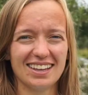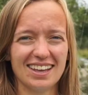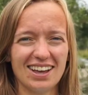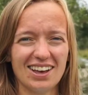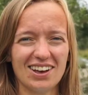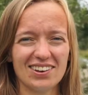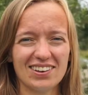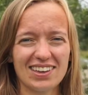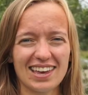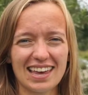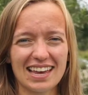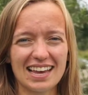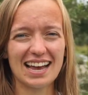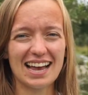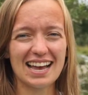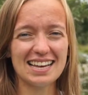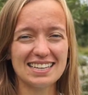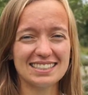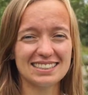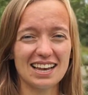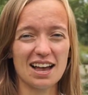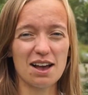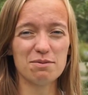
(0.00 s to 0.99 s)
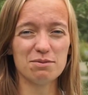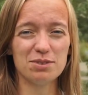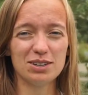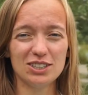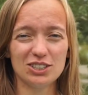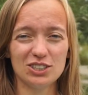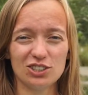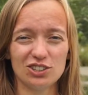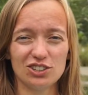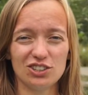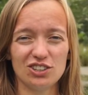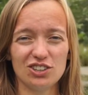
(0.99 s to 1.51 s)
Okay guys, I'm going to
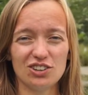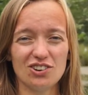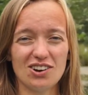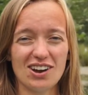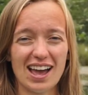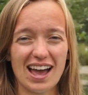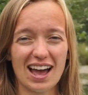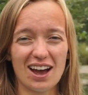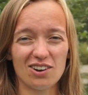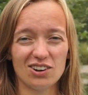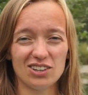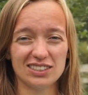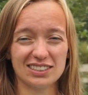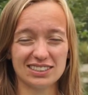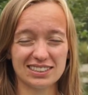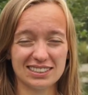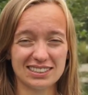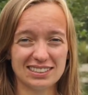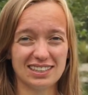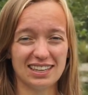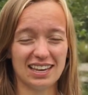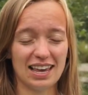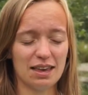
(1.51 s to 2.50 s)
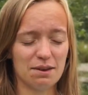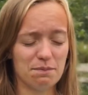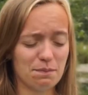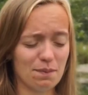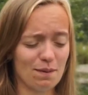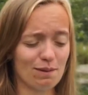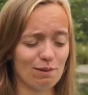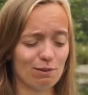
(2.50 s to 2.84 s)
show you how to skip.